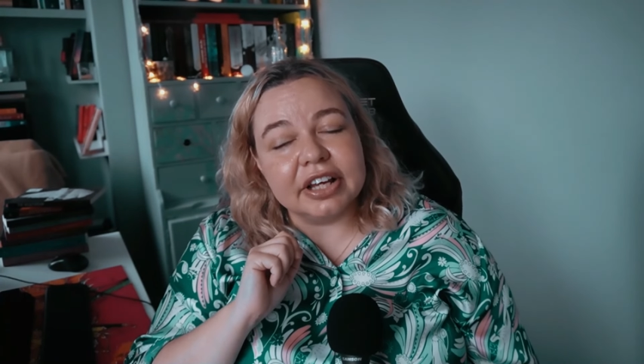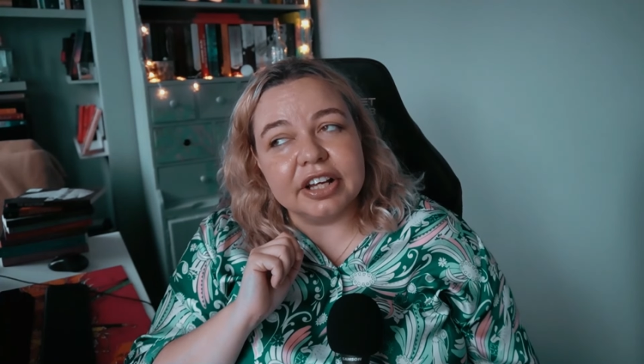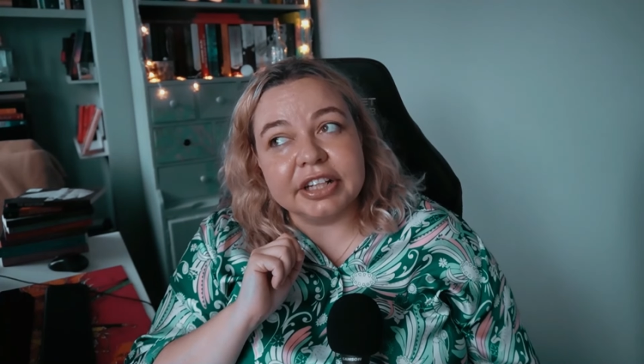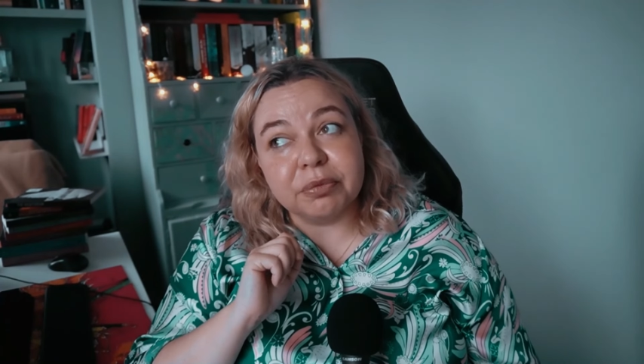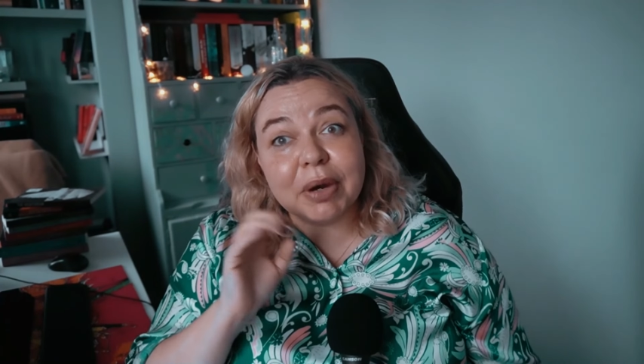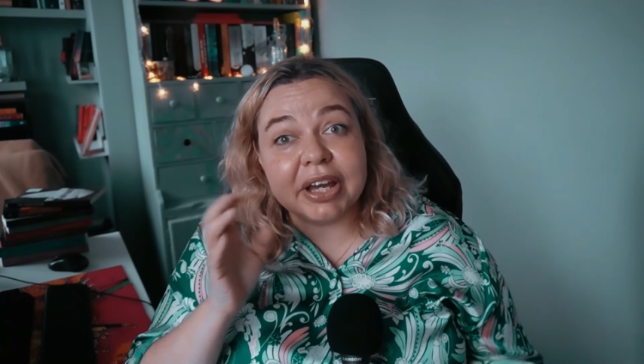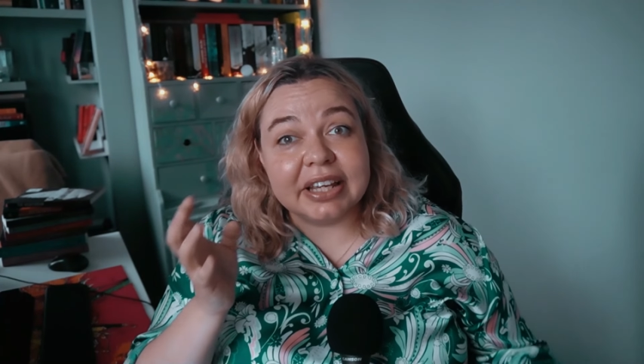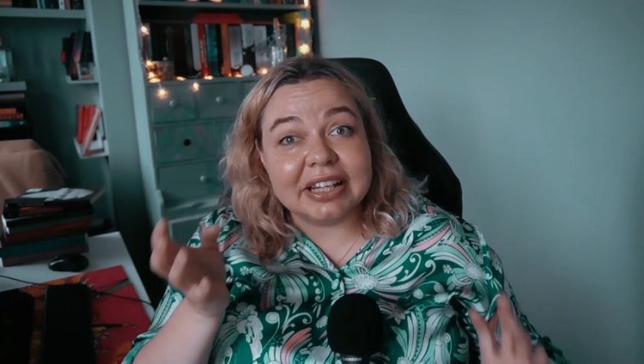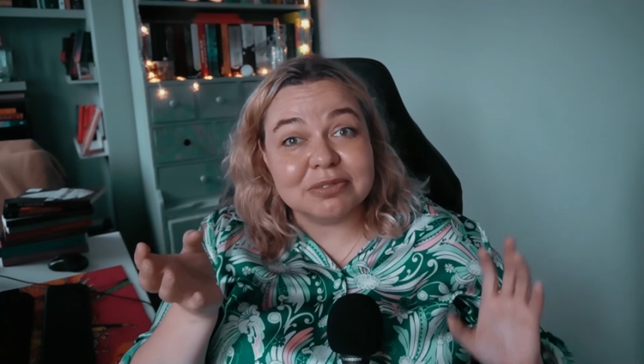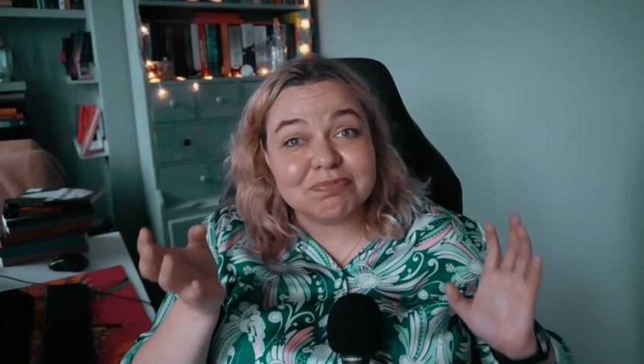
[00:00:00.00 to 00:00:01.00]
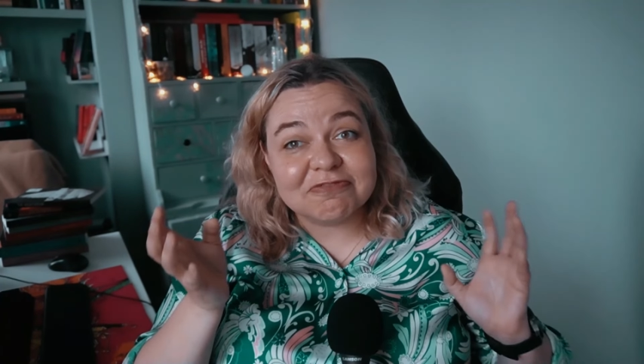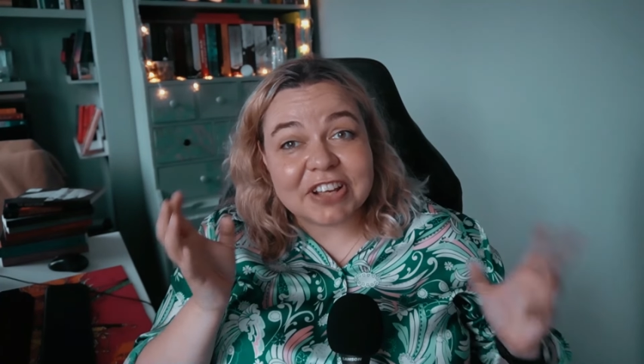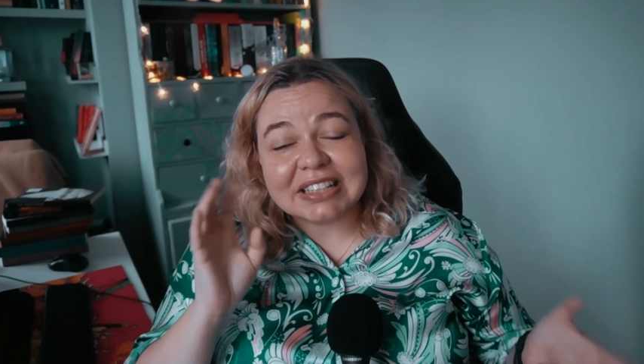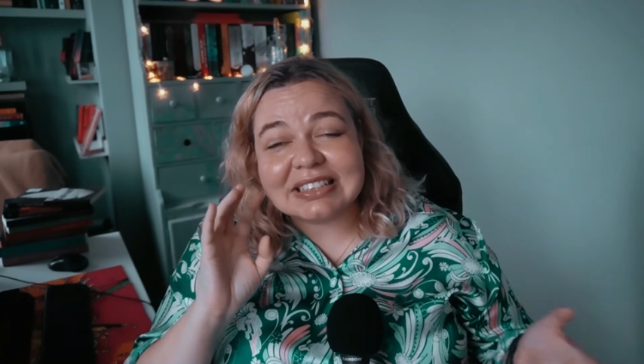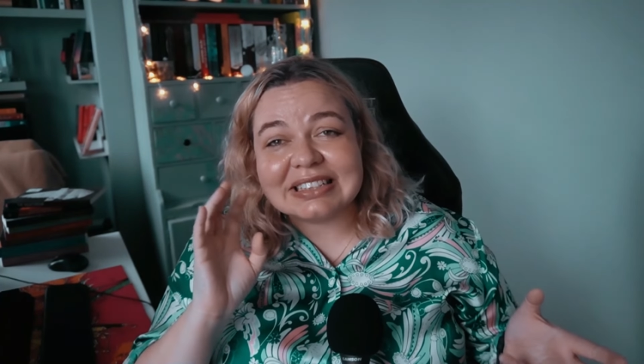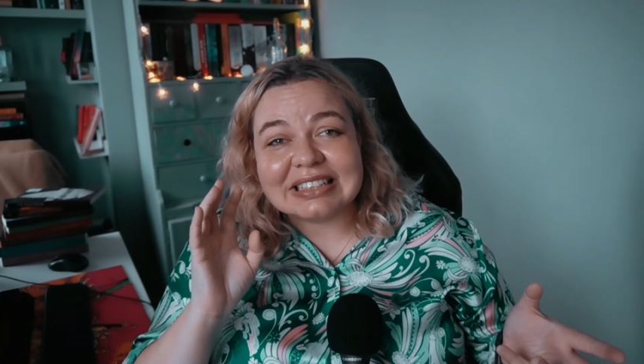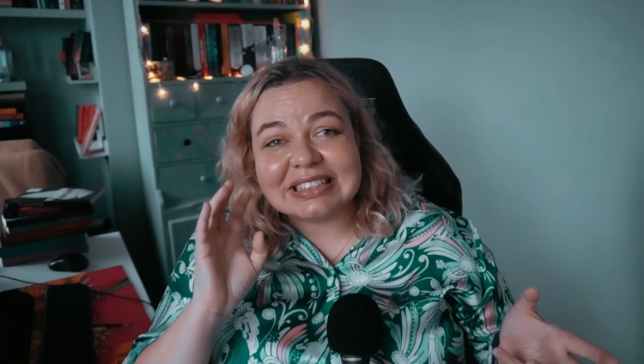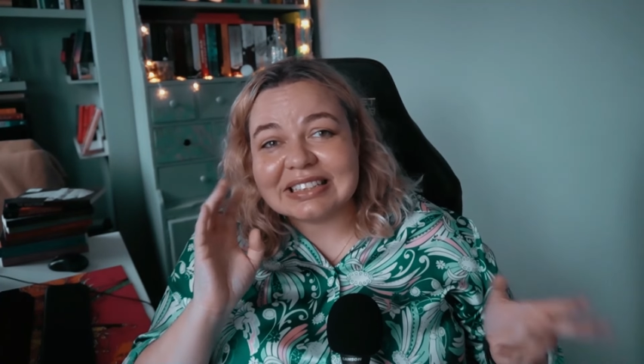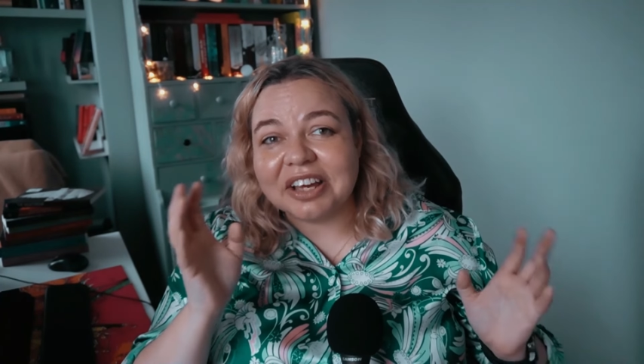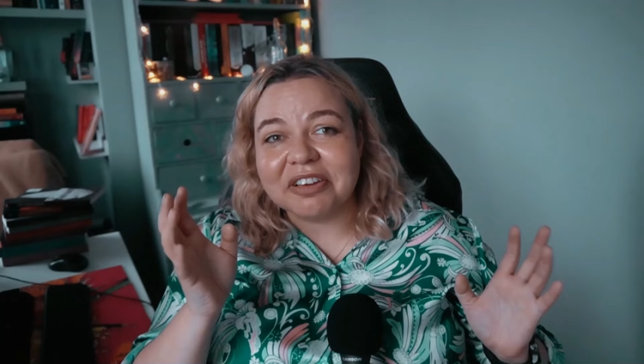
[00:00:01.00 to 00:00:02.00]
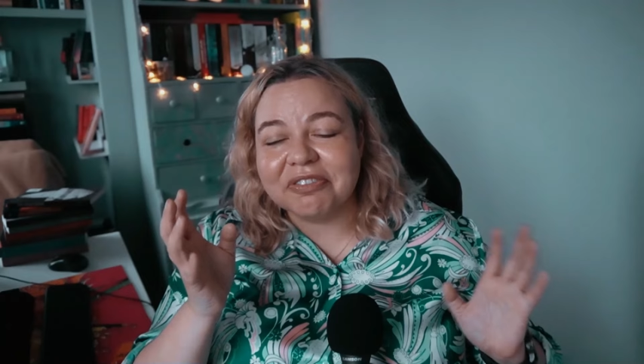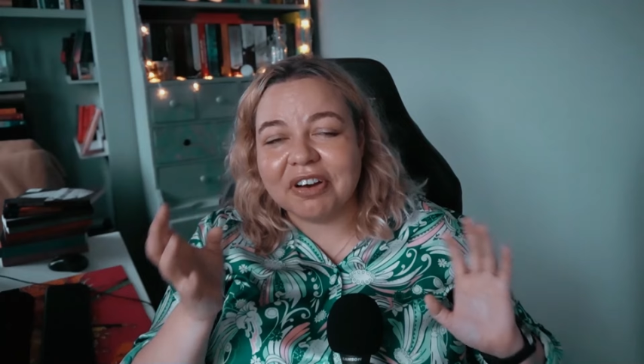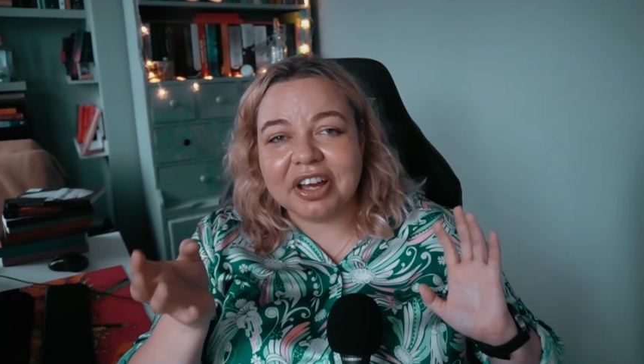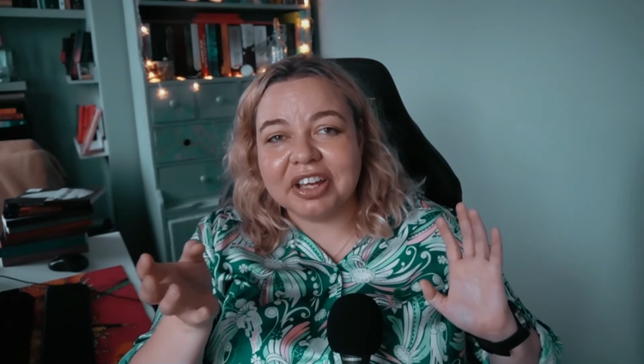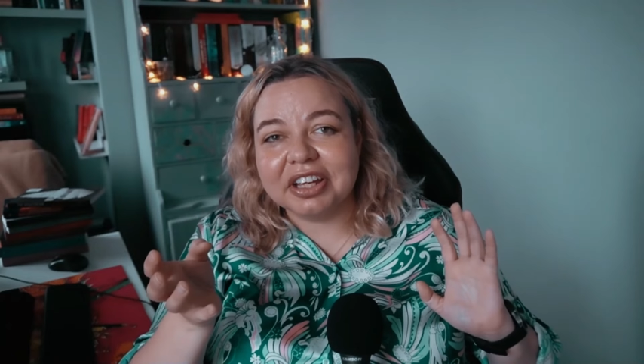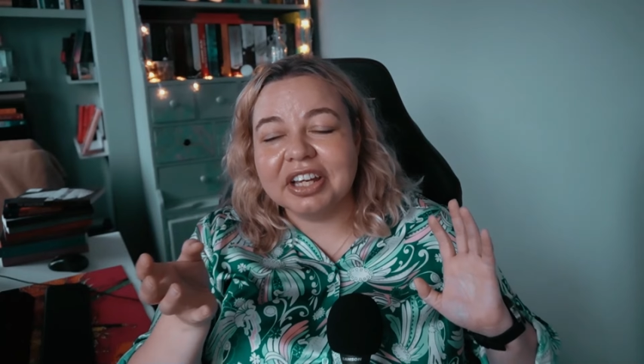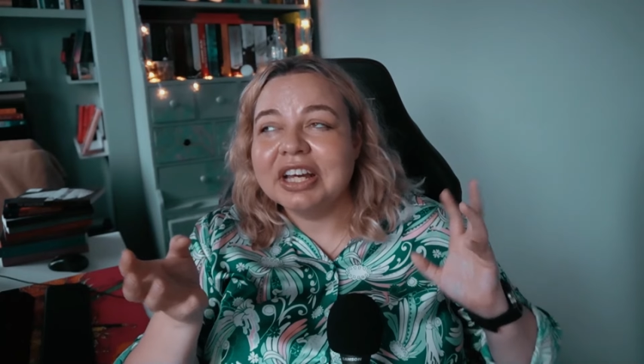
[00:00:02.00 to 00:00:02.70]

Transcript: in my fantasy sci-fi